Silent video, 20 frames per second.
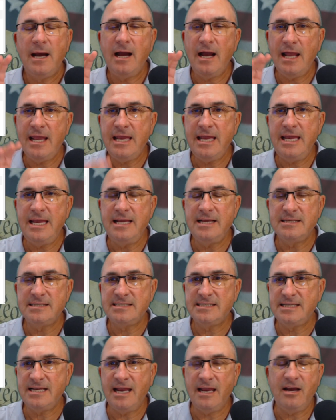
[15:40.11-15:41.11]
I can't
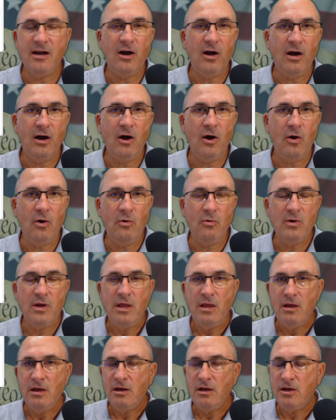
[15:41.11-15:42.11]
say, oh,
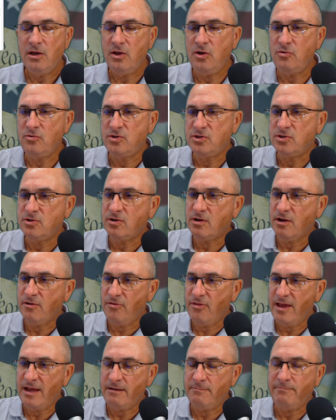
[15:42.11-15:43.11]
you took
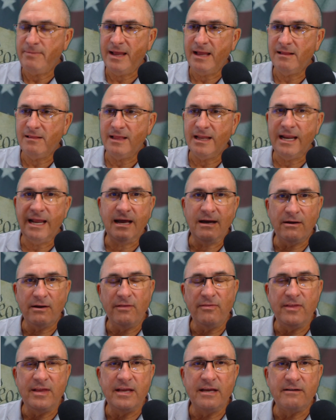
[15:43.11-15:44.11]
that ballot out
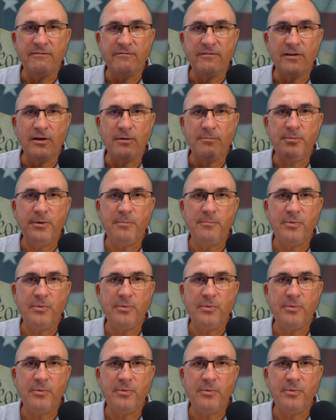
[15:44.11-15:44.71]
of the envelope,